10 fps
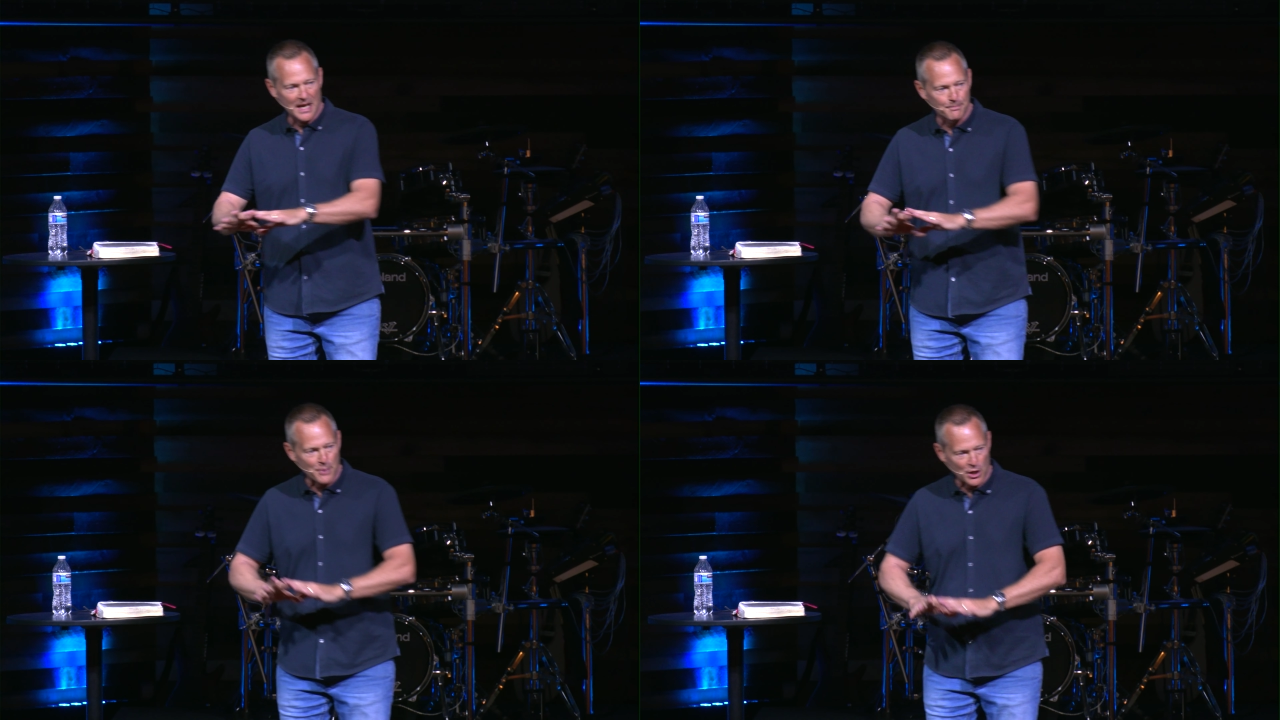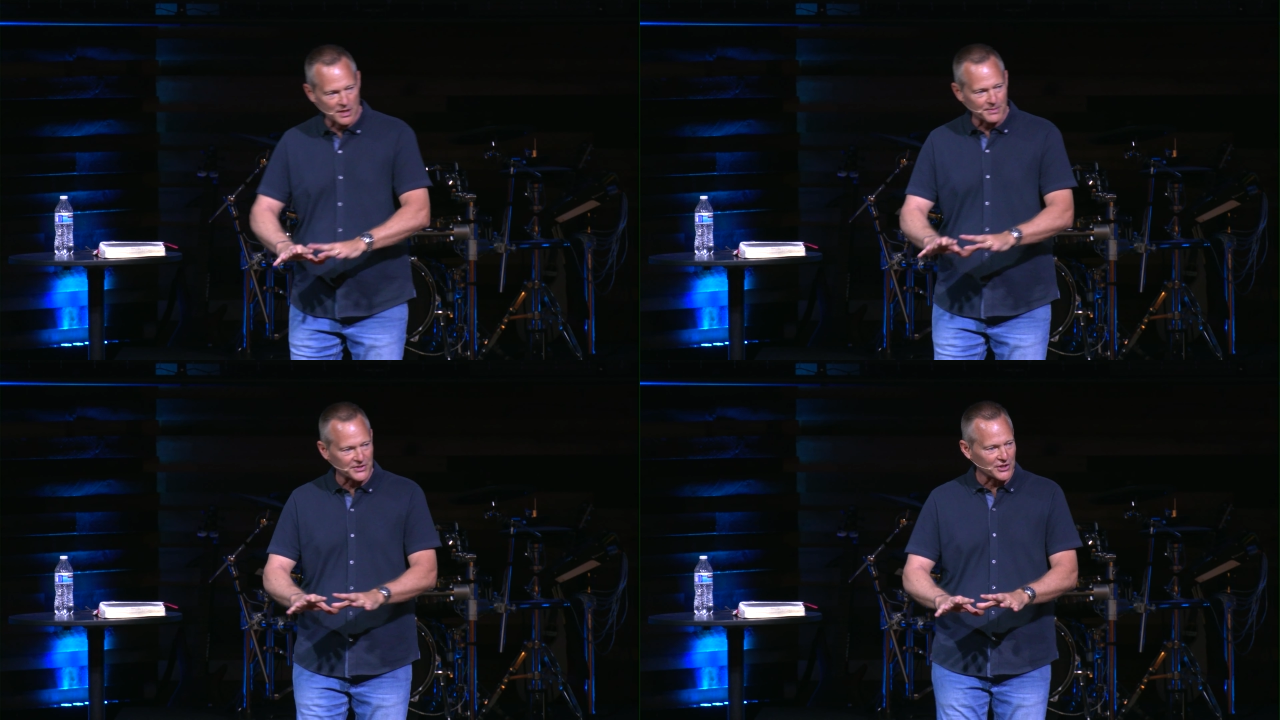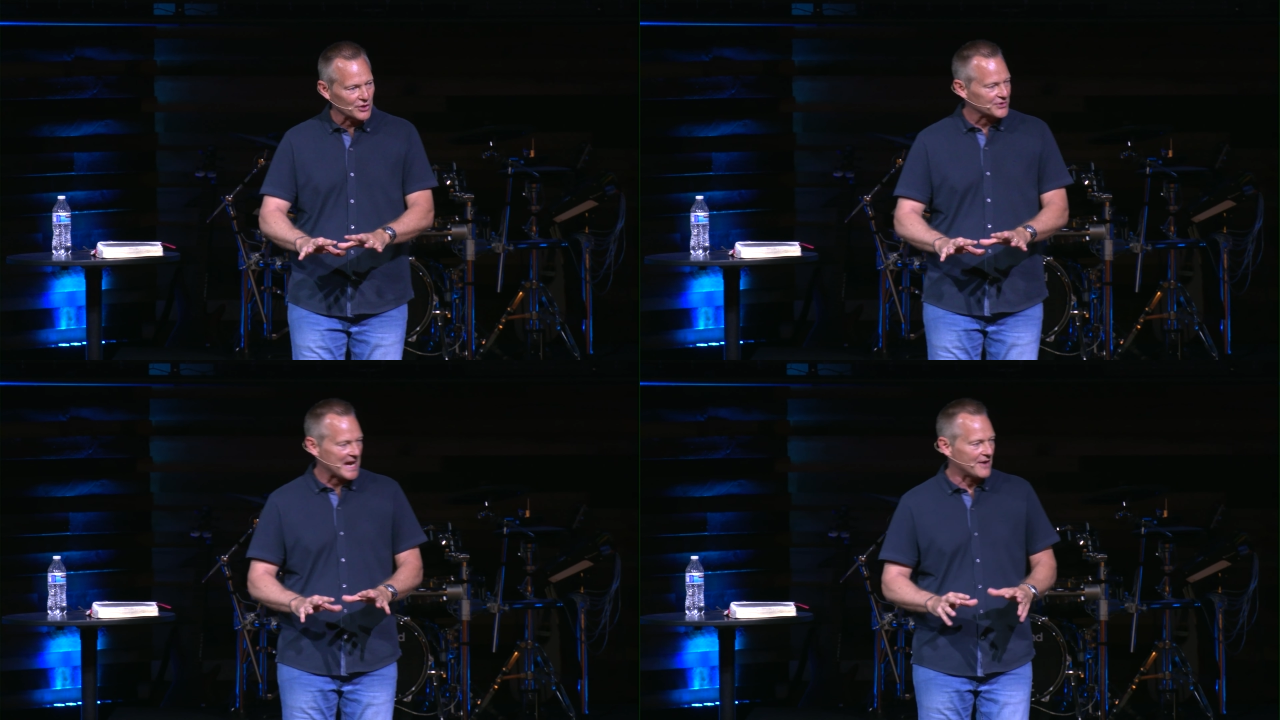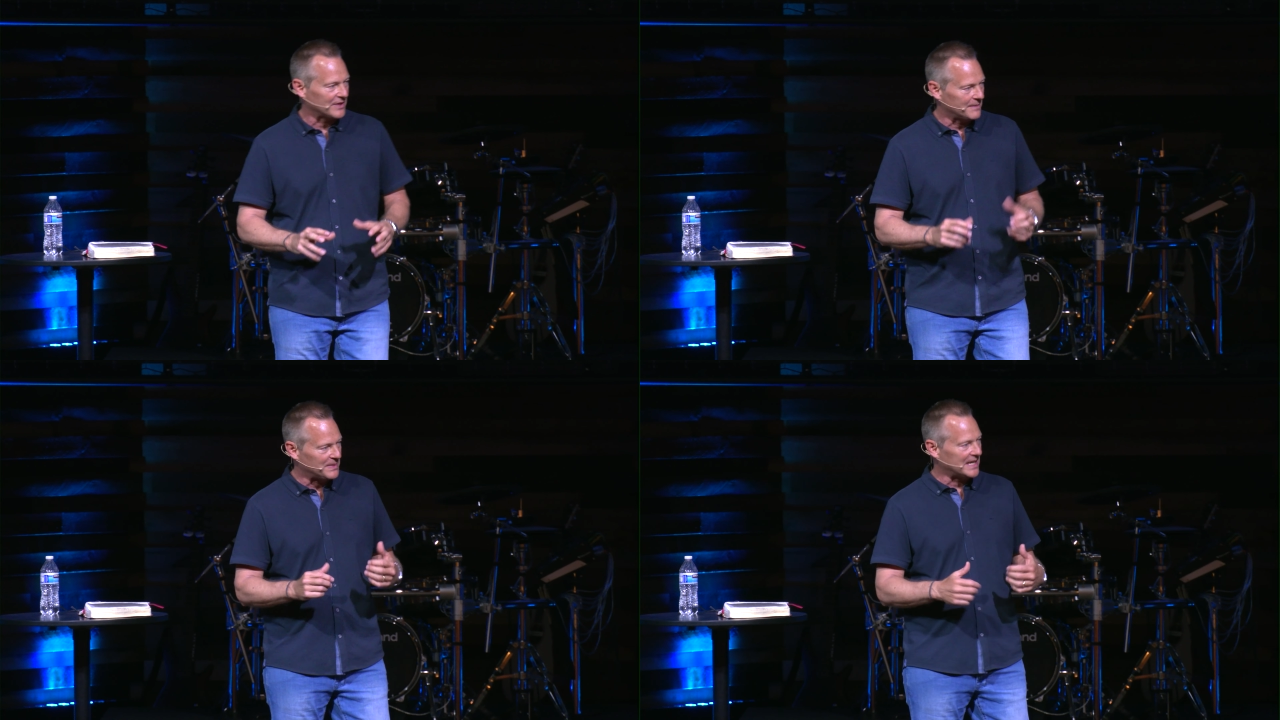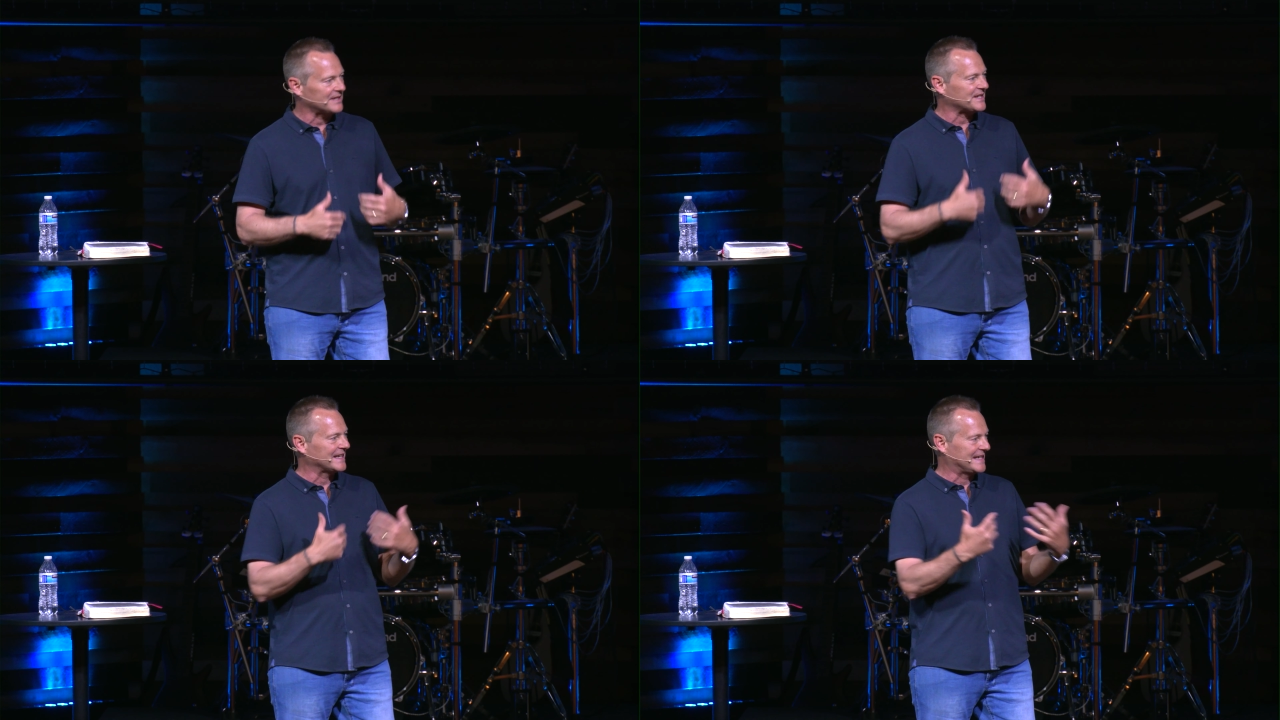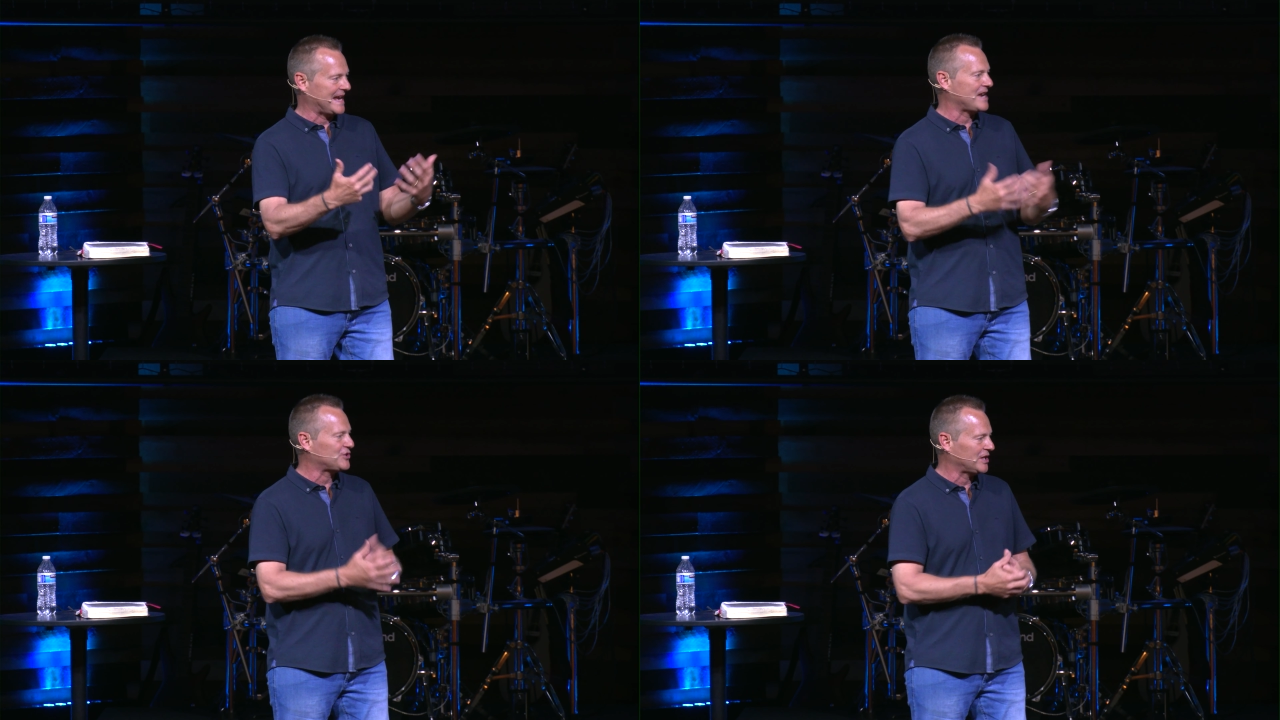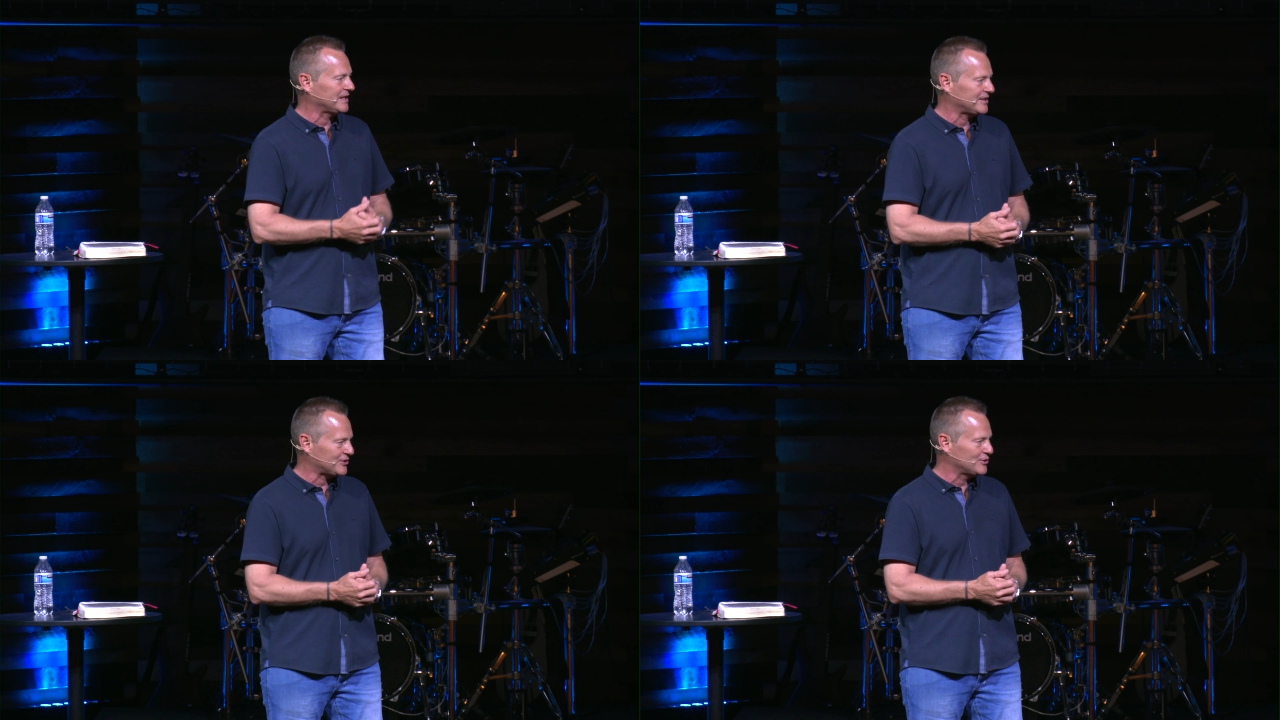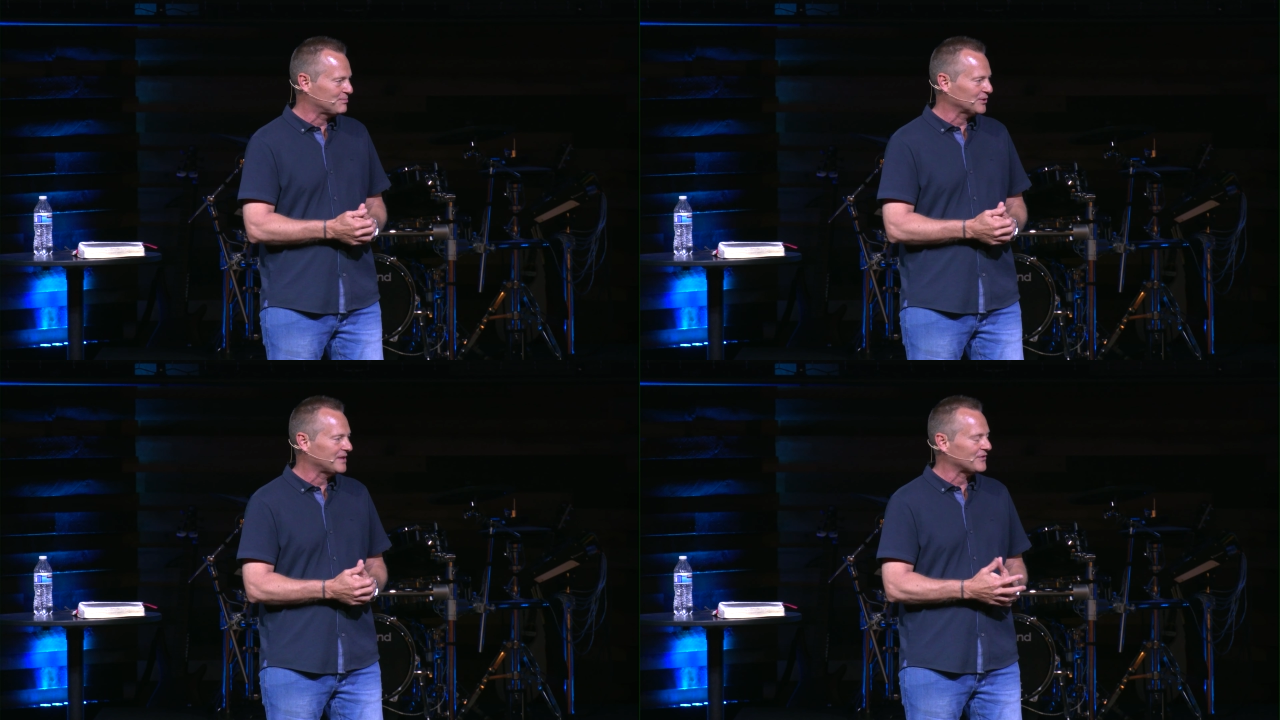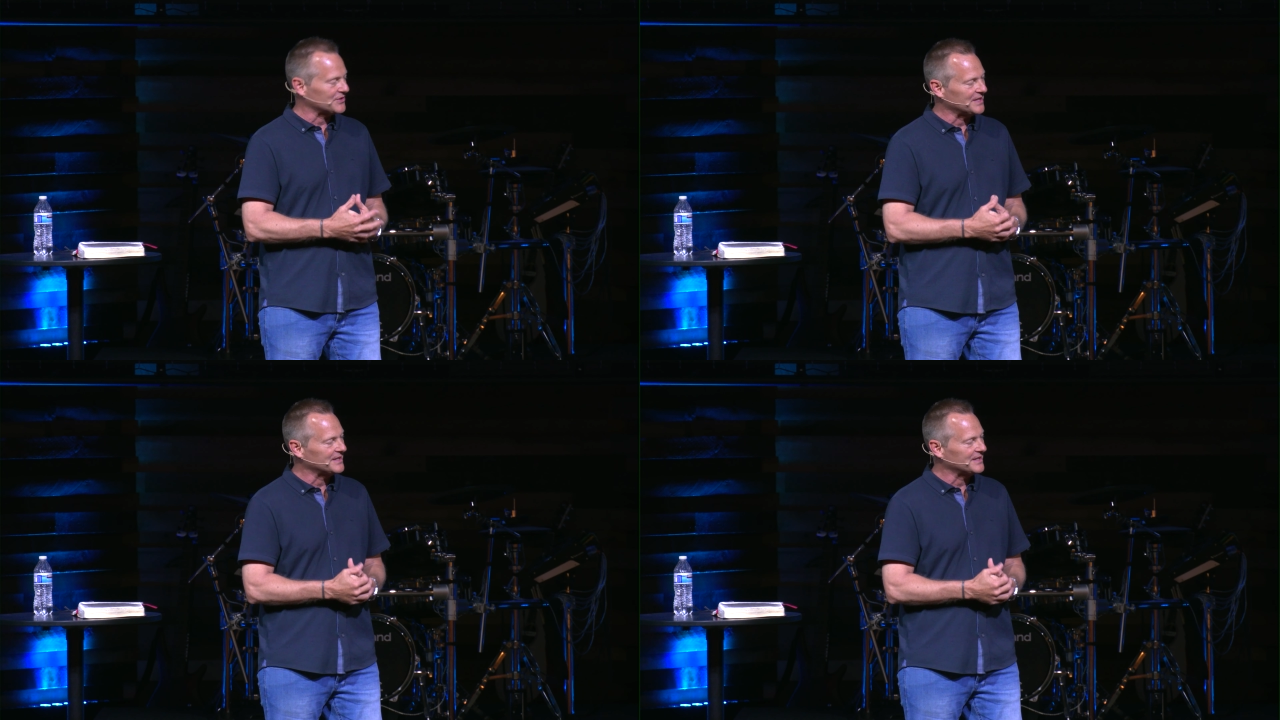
And Barnabas goes out and he begins engaging these new believers,